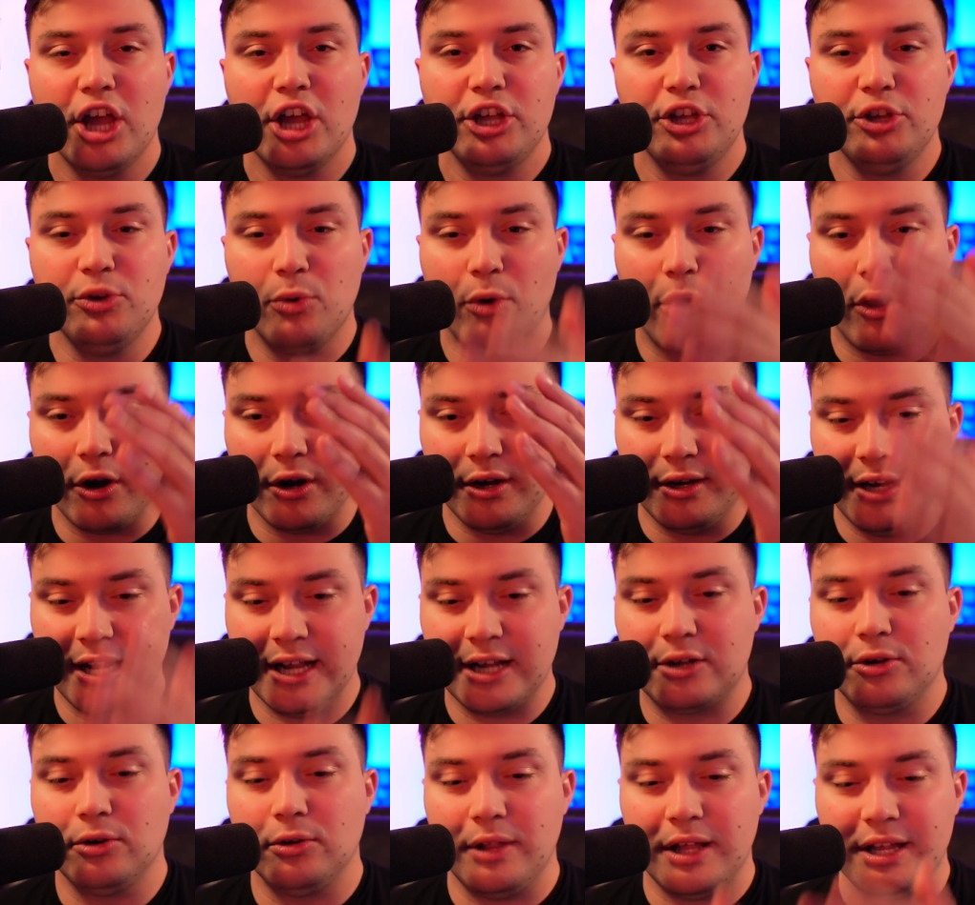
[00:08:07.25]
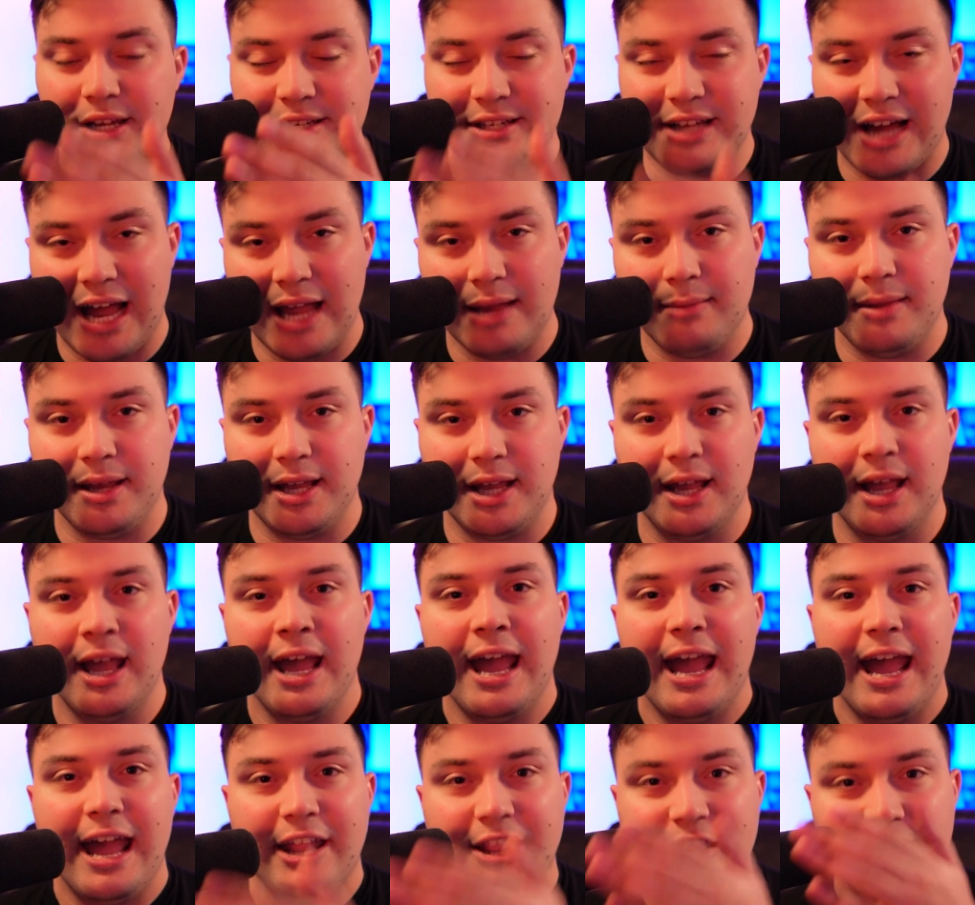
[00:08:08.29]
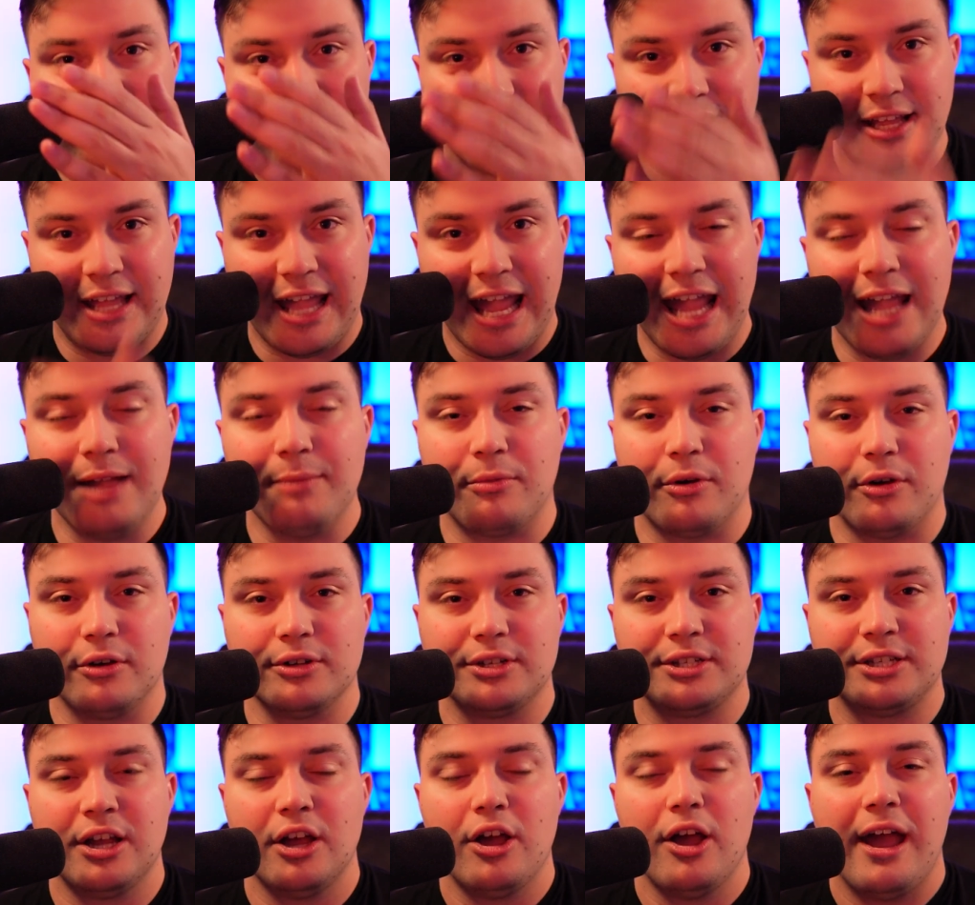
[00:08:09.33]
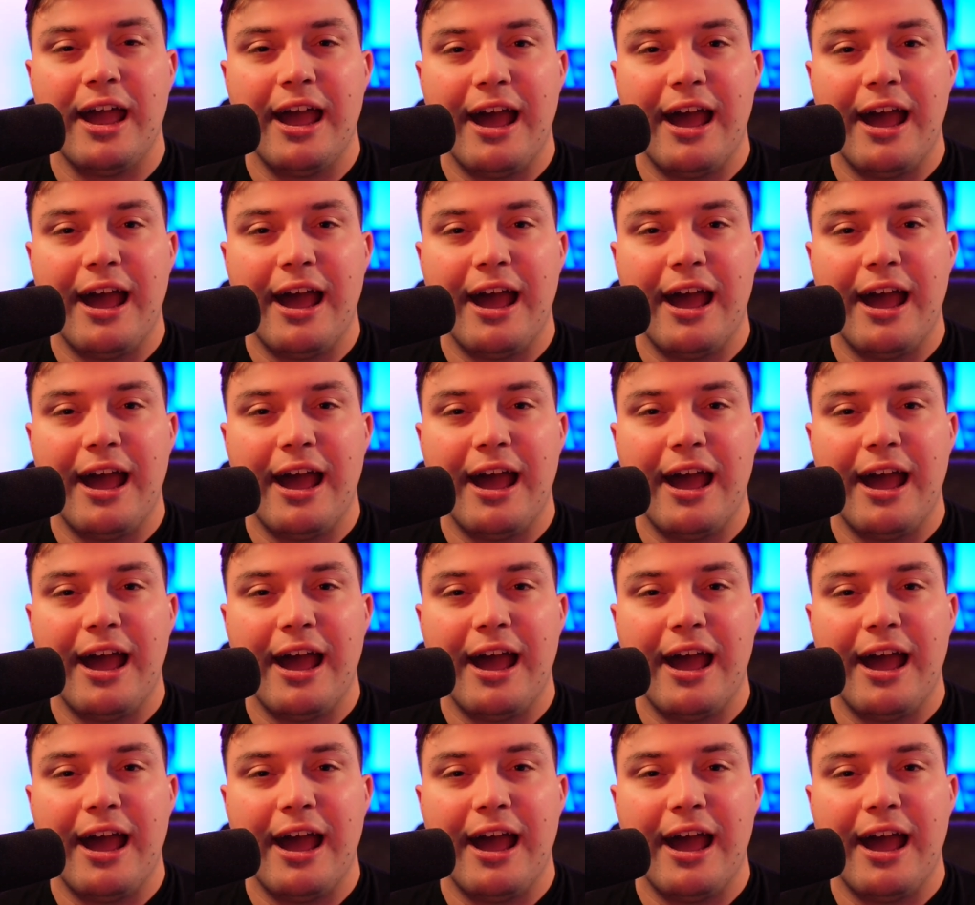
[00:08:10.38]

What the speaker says: You are nickel and diming the gamers